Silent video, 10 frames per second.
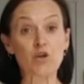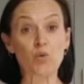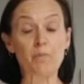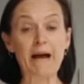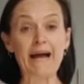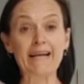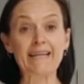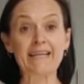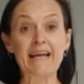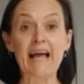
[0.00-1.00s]
your
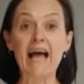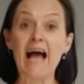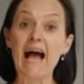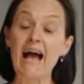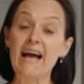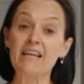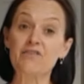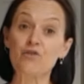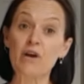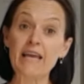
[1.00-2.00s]
pack, and
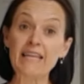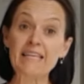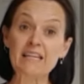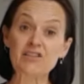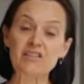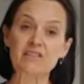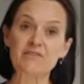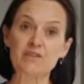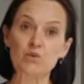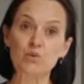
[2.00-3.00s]
for any digestive
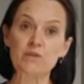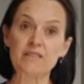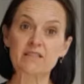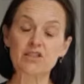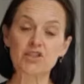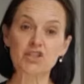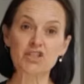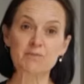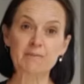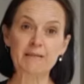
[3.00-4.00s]
disorders, you're going
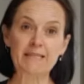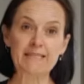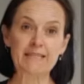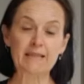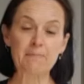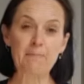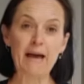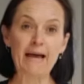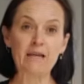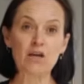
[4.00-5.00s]
to be placing the
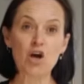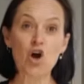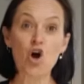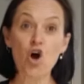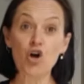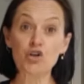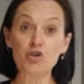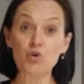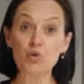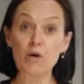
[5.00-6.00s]
pack on
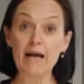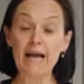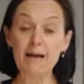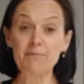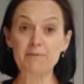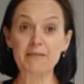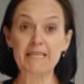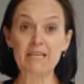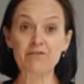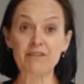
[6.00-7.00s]
your abdomen
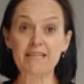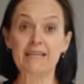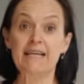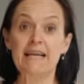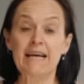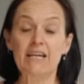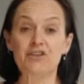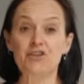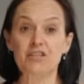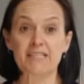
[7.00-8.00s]
area, and
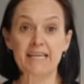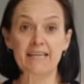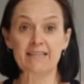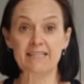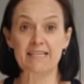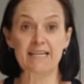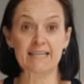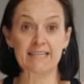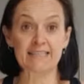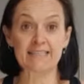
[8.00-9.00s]
you're going to take the
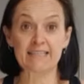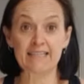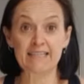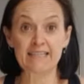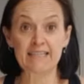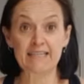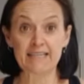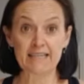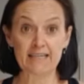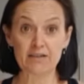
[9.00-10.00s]
ties,
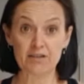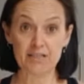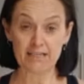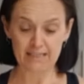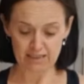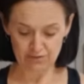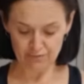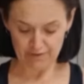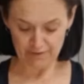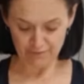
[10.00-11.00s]
tie it
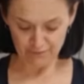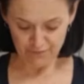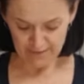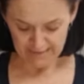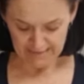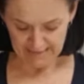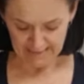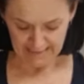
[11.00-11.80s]
around the front,